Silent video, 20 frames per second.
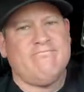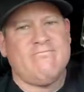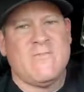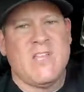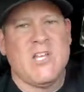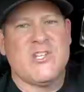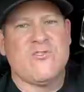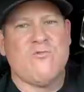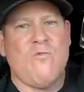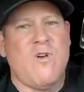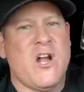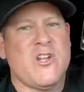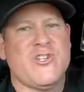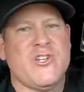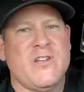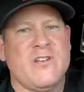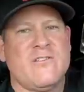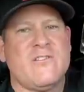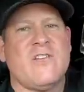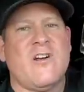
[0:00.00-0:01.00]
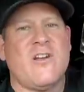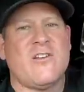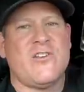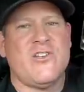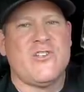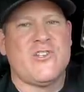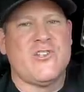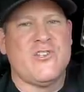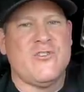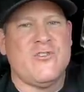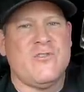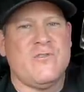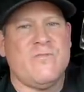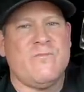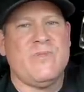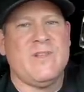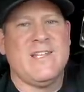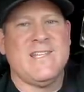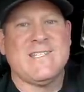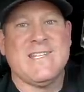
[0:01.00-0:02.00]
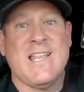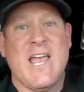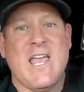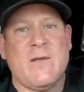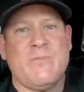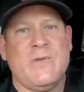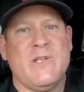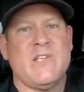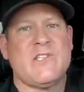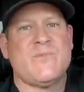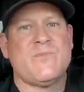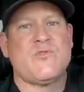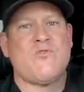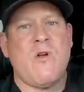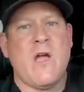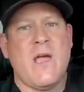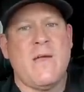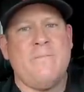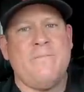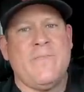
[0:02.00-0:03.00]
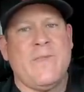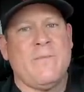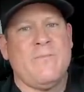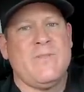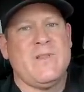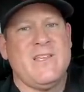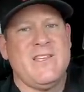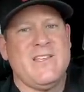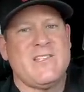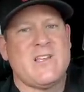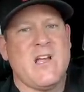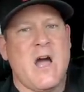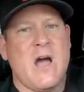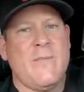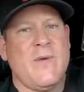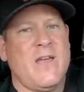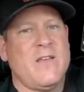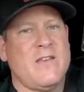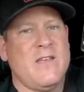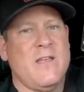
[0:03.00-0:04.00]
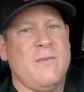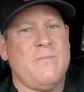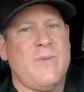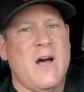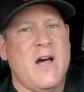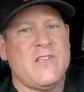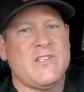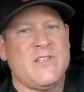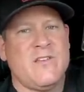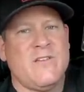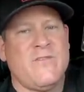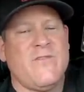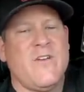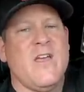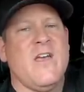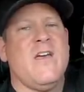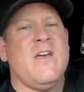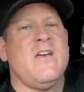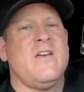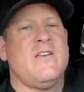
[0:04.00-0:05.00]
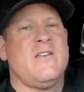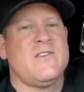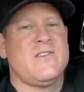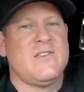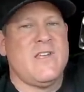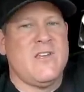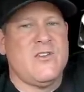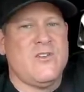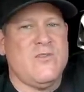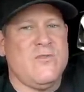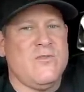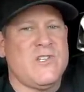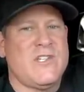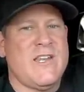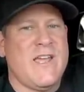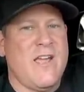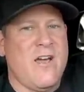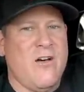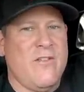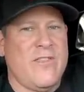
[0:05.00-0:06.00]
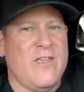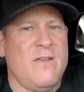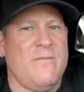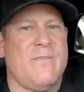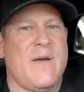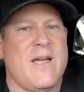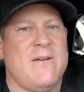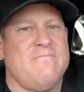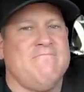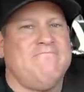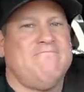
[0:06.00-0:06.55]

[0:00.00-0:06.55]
thanks for watching. Talk to you soon. Please like, please subscribe, please comment, keep positive. Stay tuned, stay healthy. Bye.